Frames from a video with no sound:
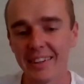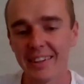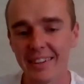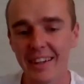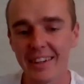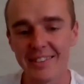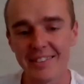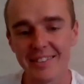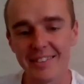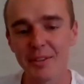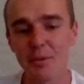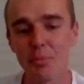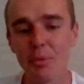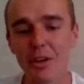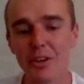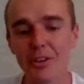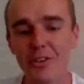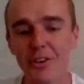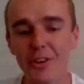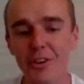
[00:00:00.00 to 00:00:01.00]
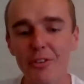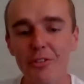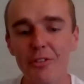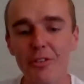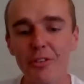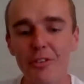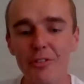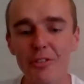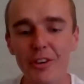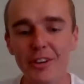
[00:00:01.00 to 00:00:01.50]
that's the mixture of
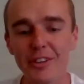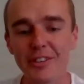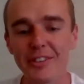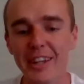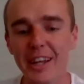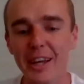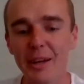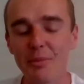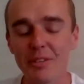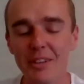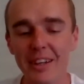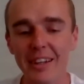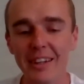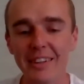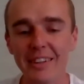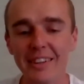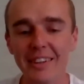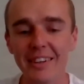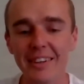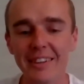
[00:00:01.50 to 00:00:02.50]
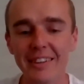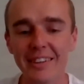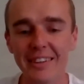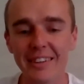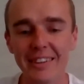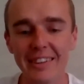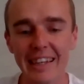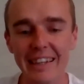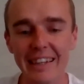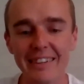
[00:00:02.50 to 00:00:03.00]
first names and
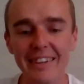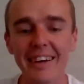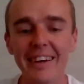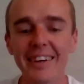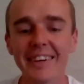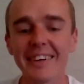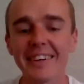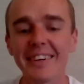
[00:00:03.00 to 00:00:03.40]
data.